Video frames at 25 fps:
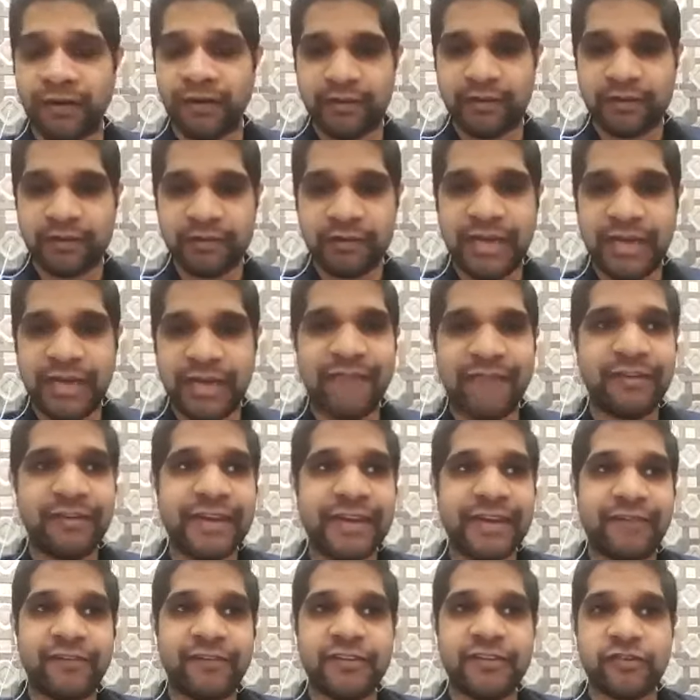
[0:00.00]
one you'll
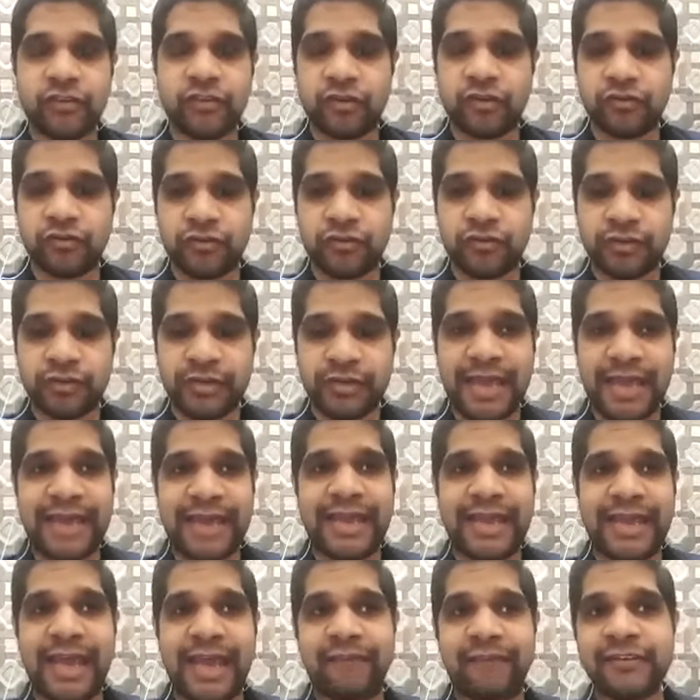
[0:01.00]
have in every institution.
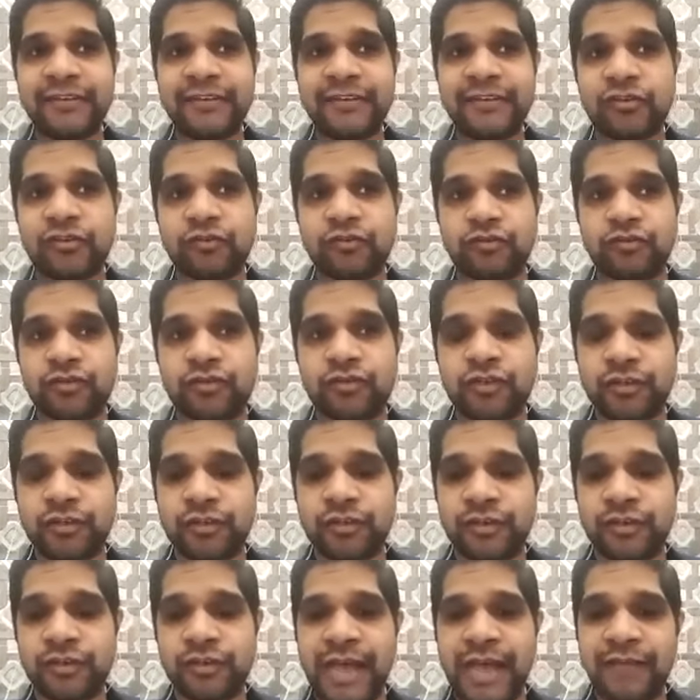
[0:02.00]
And every
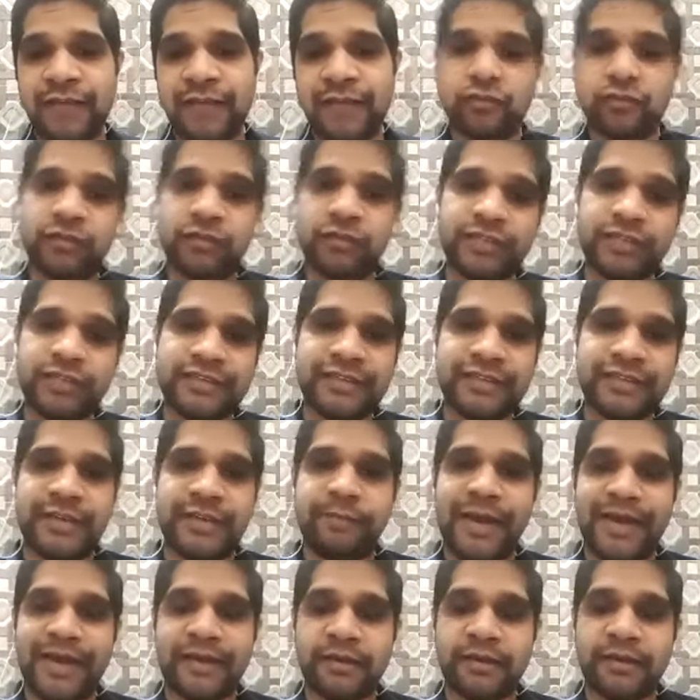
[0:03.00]
institution has got the
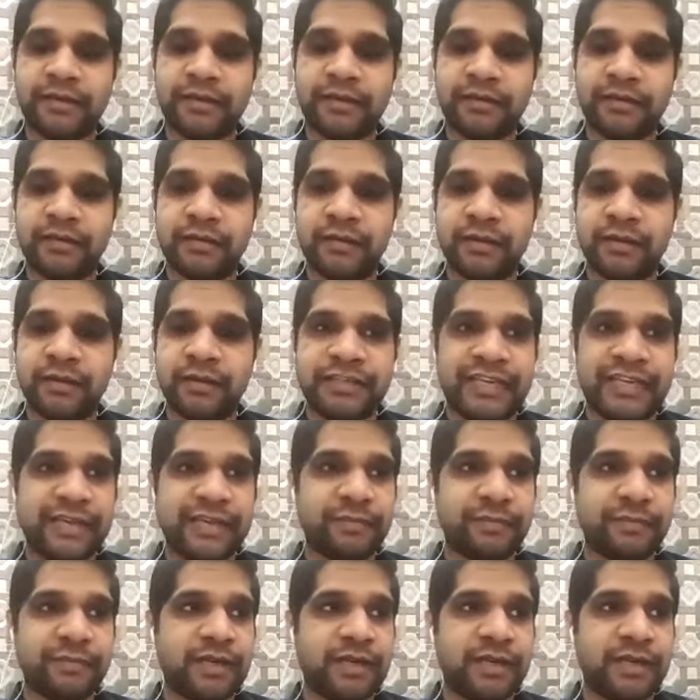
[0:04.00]
same pattern,
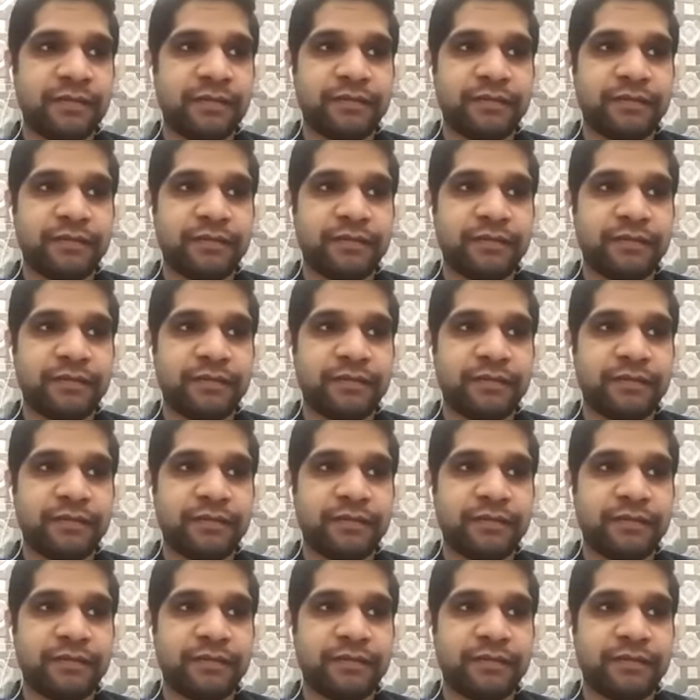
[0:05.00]
same,